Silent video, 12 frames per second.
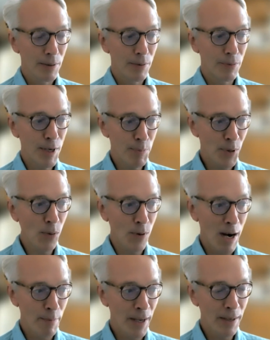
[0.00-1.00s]

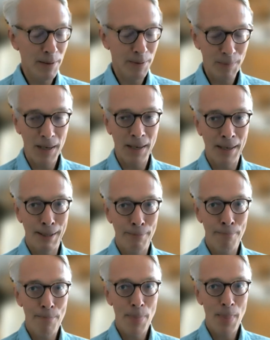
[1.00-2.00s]
reprogramming,
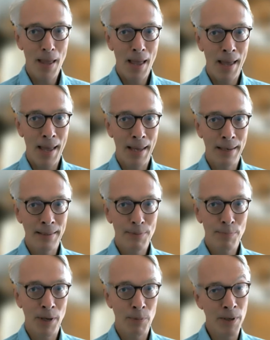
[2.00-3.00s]

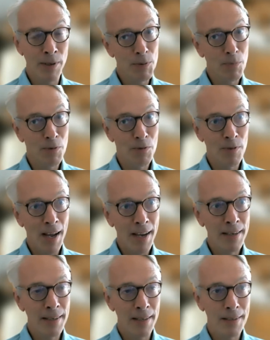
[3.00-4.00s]
but we
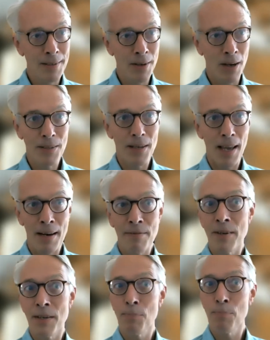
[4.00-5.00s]
find that not
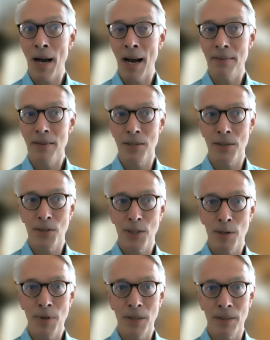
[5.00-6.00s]
every pathogen
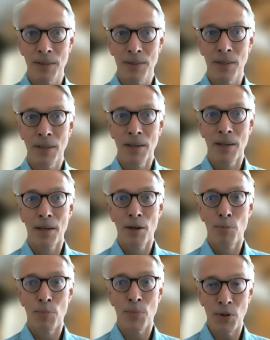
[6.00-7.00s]
stimulus
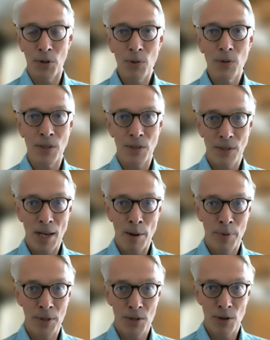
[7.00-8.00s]
produces this
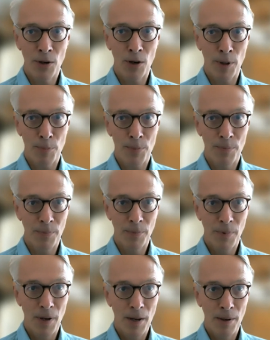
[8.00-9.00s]
epigenomic
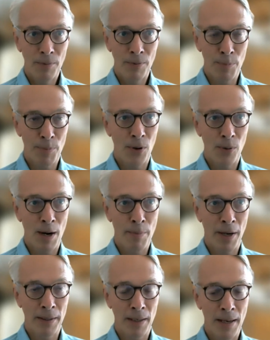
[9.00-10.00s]

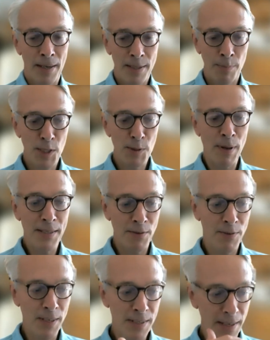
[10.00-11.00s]
reprogramming, but there's some
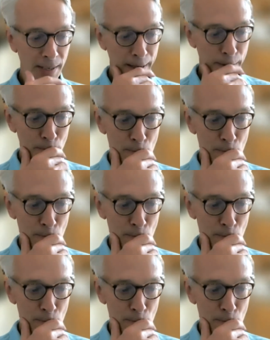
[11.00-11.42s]
specificity.